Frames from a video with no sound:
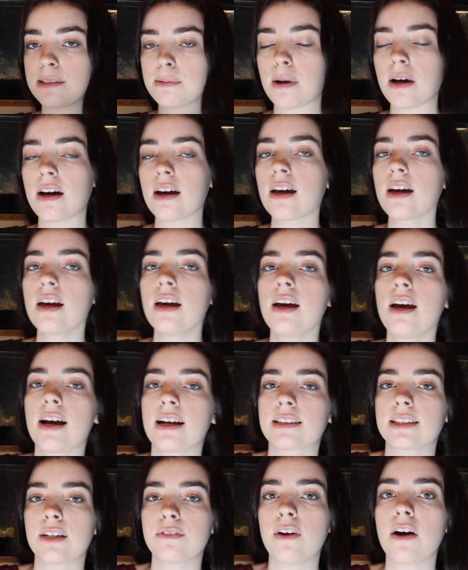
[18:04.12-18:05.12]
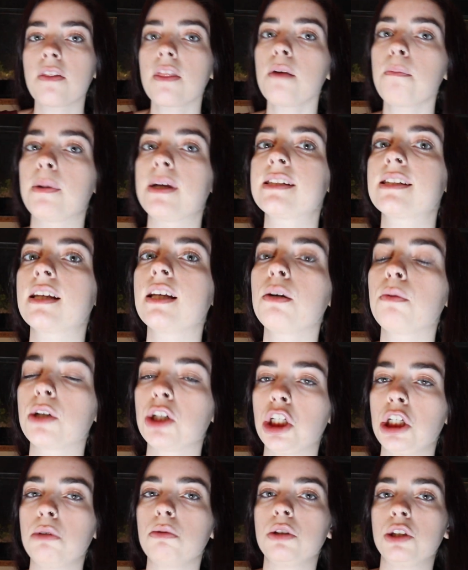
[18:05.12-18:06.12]
spot, because I found that basically what
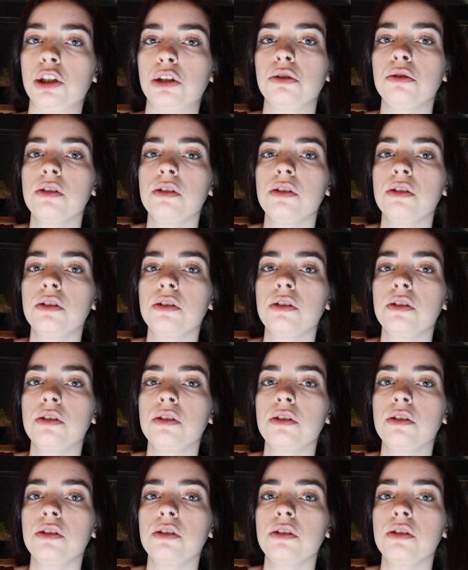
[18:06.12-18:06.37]
she would do,